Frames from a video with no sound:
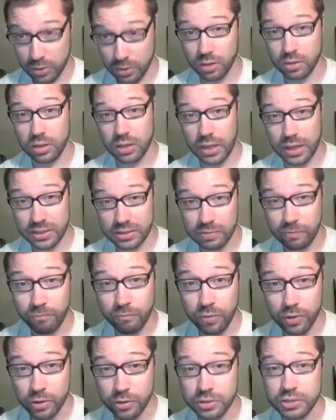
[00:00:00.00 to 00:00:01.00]
all the lands
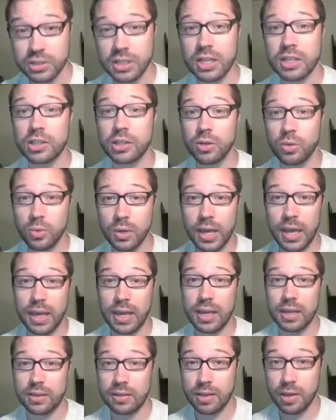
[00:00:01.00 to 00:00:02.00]
first, and you
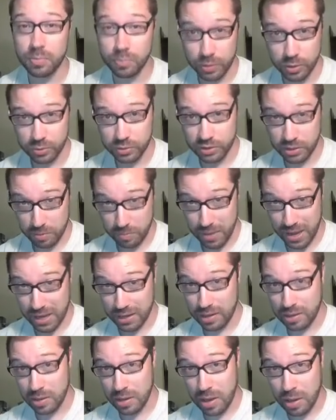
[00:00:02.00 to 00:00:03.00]
can abuse the
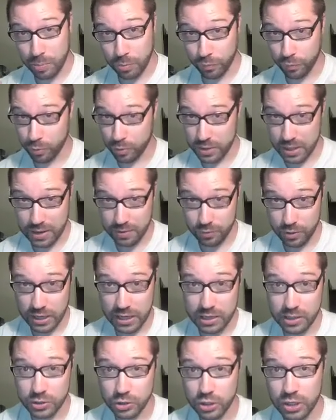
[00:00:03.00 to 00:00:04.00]
mana before they ever
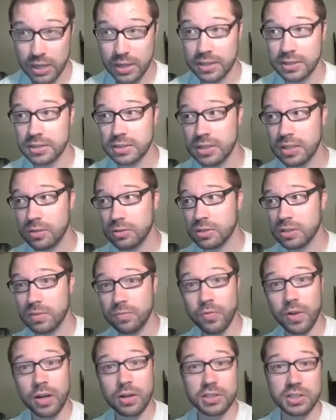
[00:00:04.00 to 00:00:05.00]
get a chance. And there's some
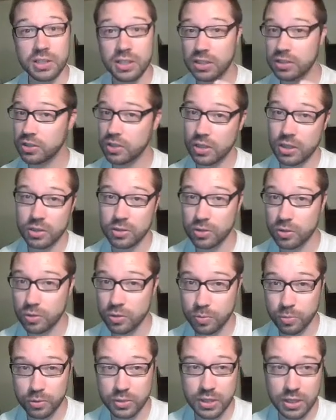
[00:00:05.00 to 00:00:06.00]
various things you can do to
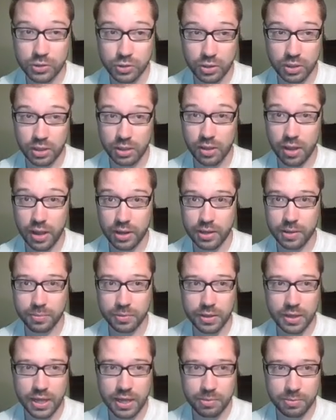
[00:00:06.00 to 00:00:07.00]
potentially lock up
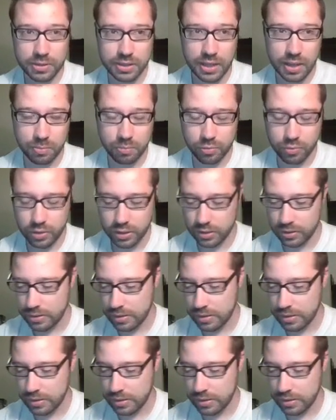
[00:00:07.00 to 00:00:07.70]
the game at that point.